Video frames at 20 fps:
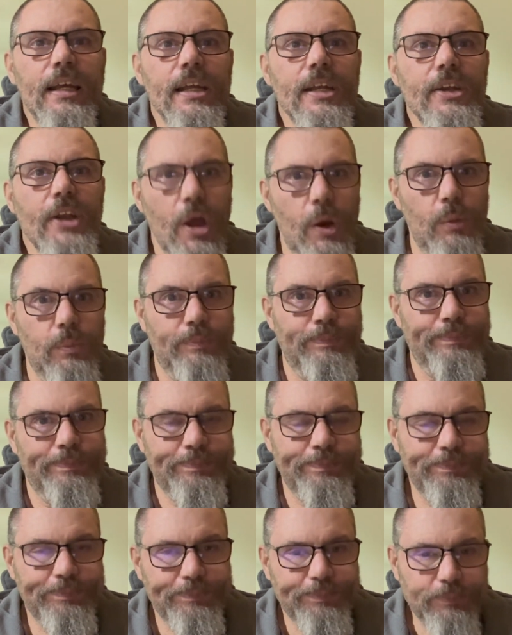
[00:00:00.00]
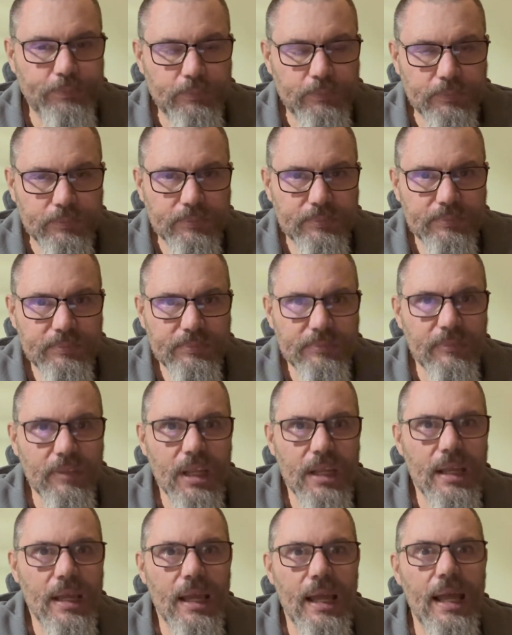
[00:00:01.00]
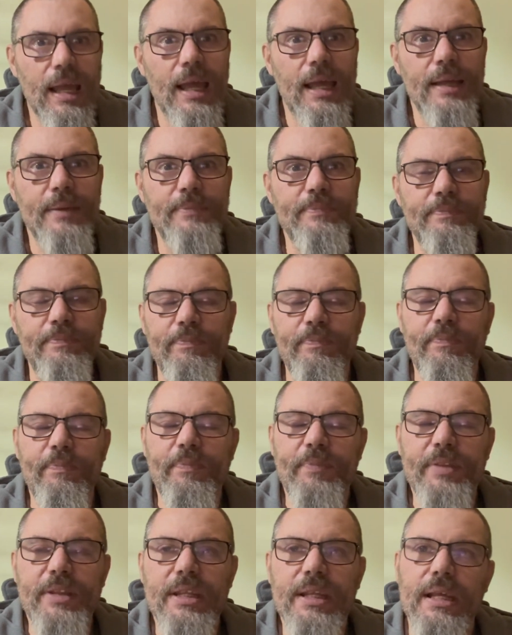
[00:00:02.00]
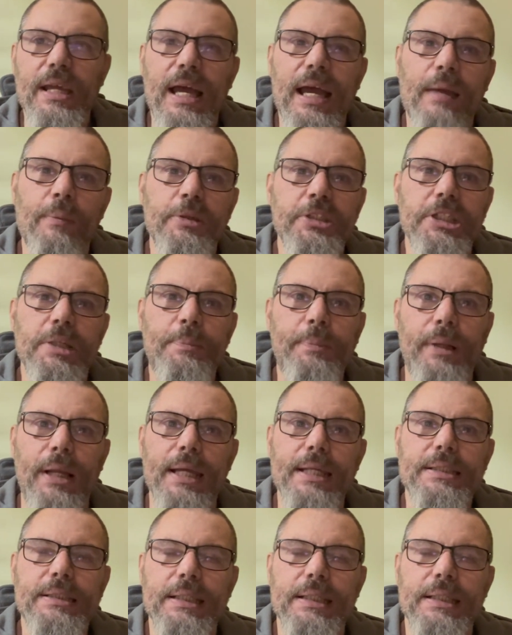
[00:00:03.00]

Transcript: No. I was in a place